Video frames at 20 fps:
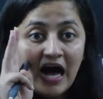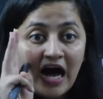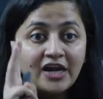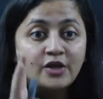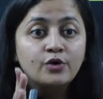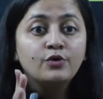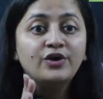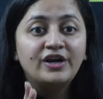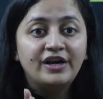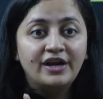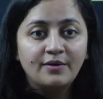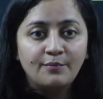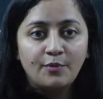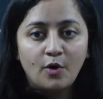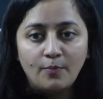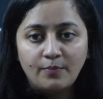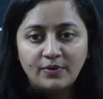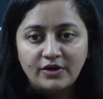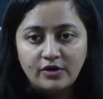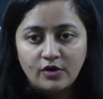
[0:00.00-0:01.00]
are you reading
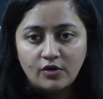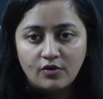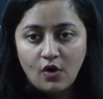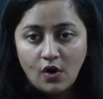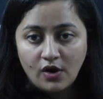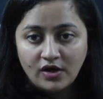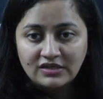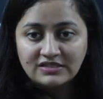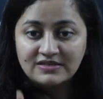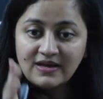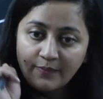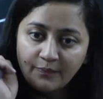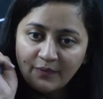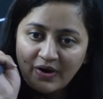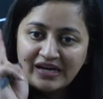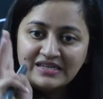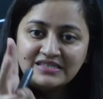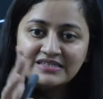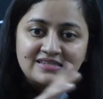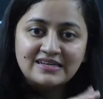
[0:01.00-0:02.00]
properly or not.
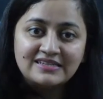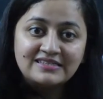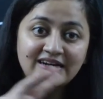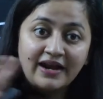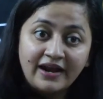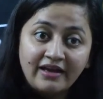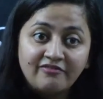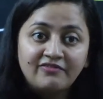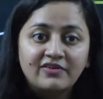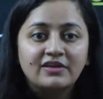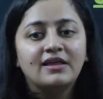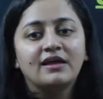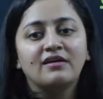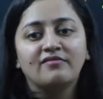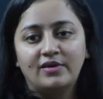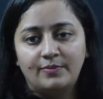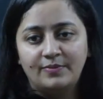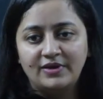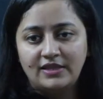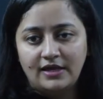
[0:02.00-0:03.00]
Surprise test and
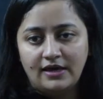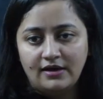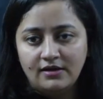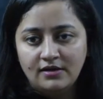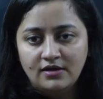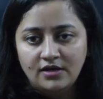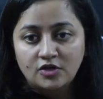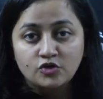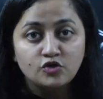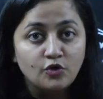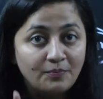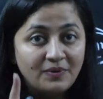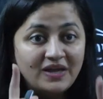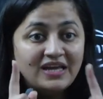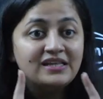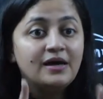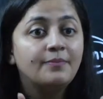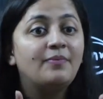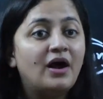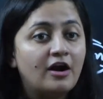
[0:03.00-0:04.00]
everything will be there. So
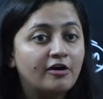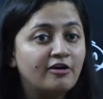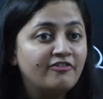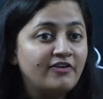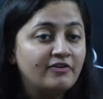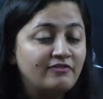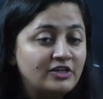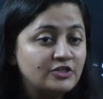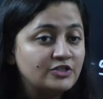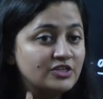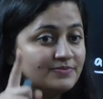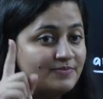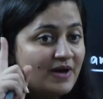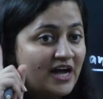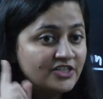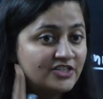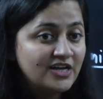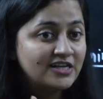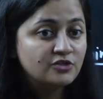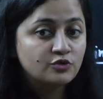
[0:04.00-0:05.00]
be the part of Avengers
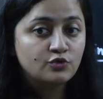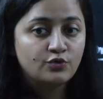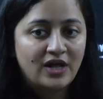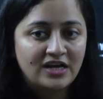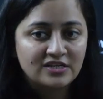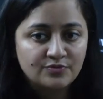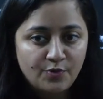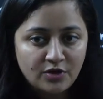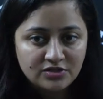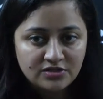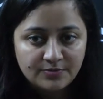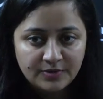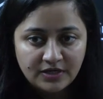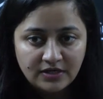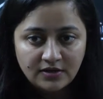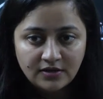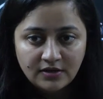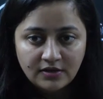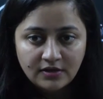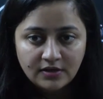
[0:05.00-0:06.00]
batch as soon as possible